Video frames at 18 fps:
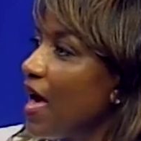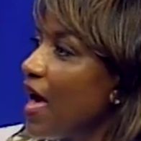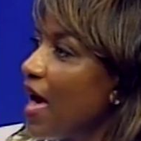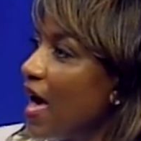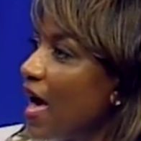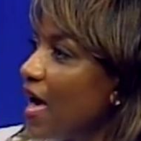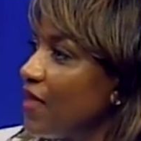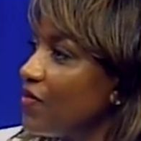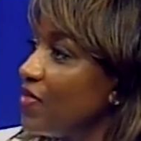
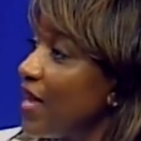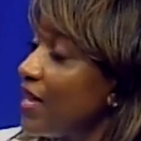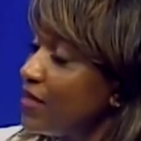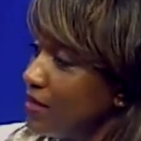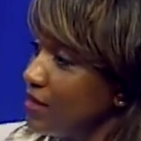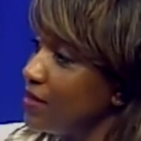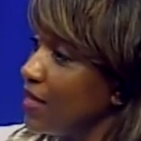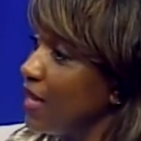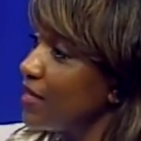
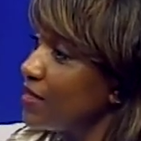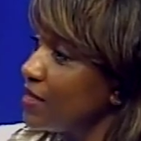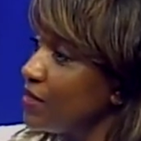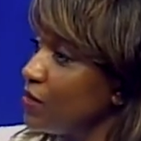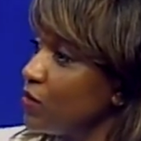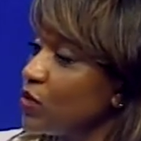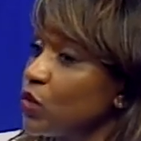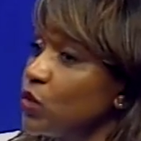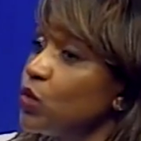
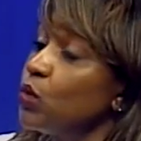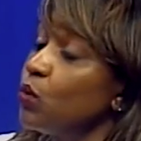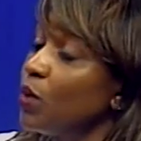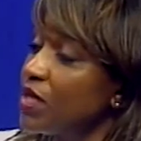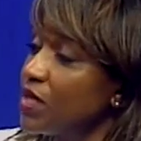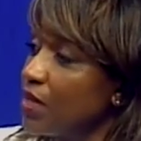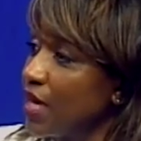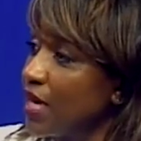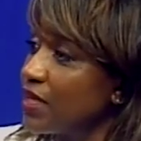that's so
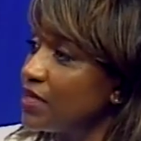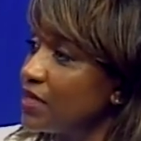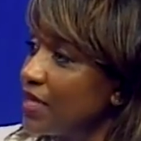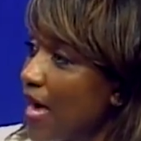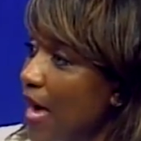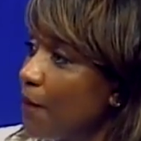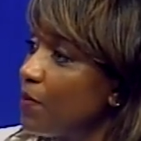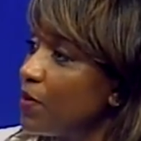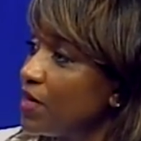what has
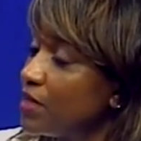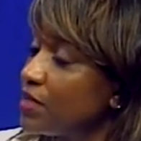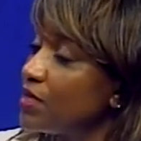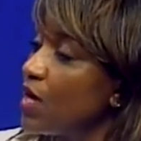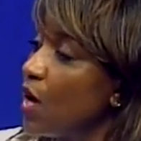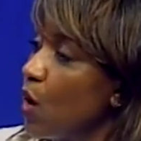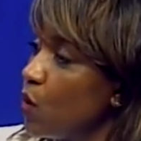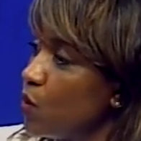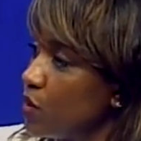happened is
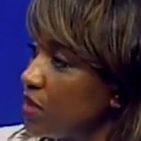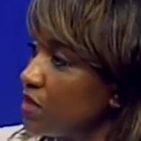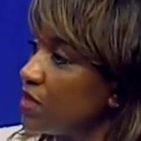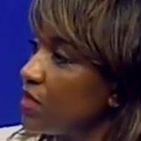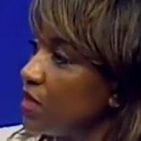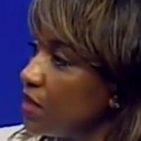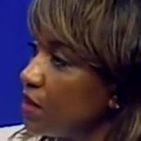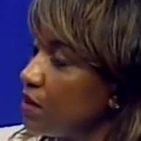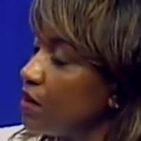the
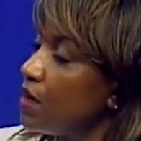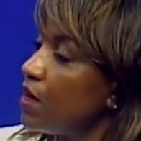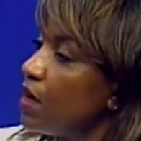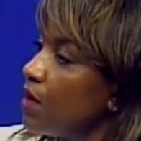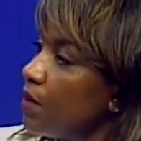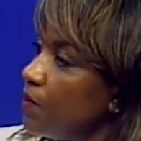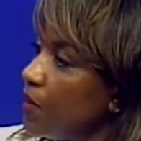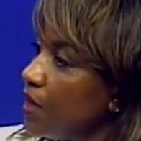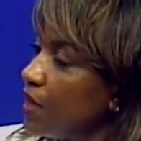onus then
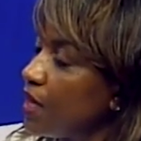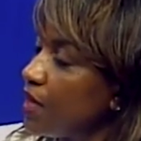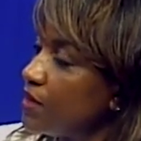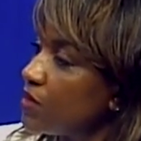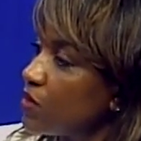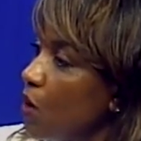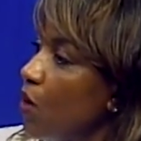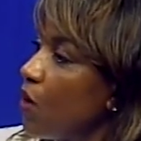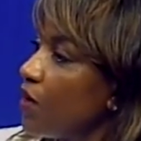
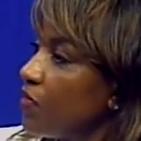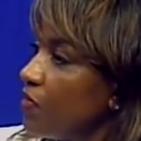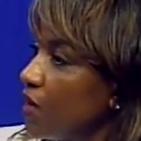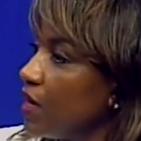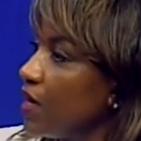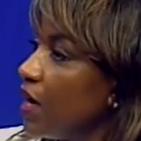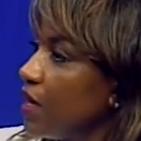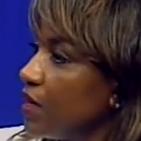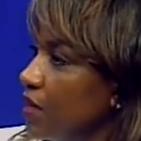is on
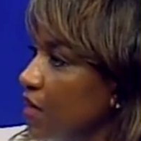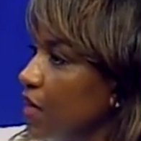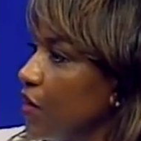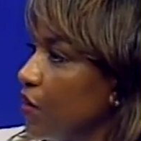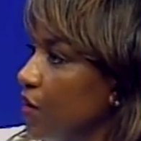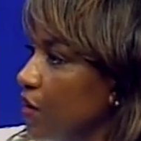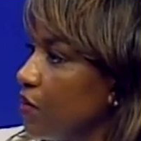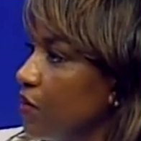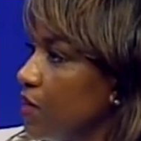the gun
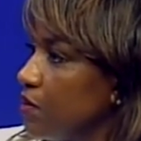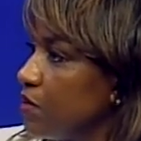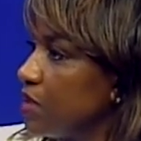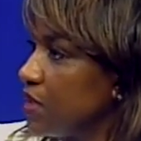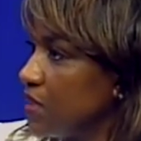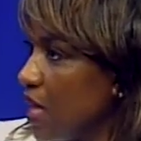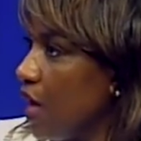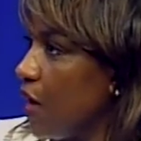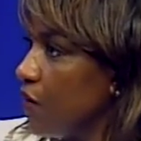carrier
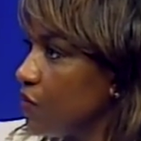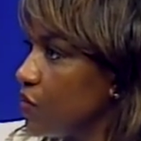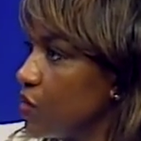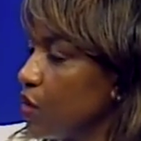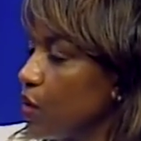themselves.